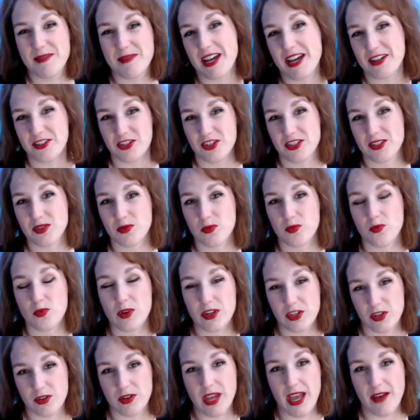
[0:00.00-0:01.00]
not just
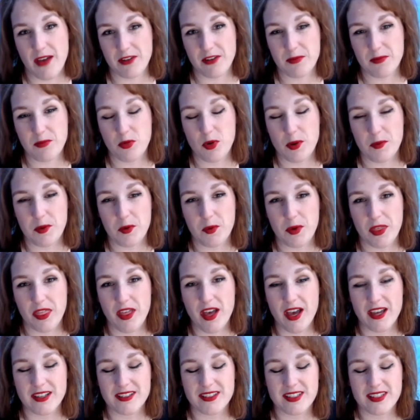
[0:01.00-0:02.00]
when you have an appointment with
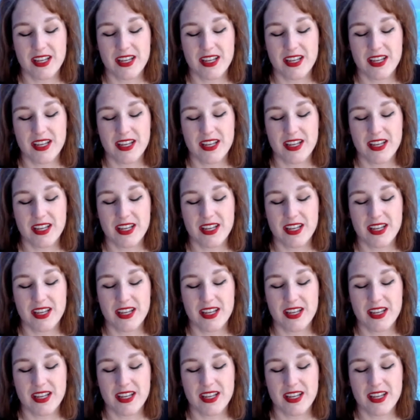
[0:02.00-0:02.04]
us.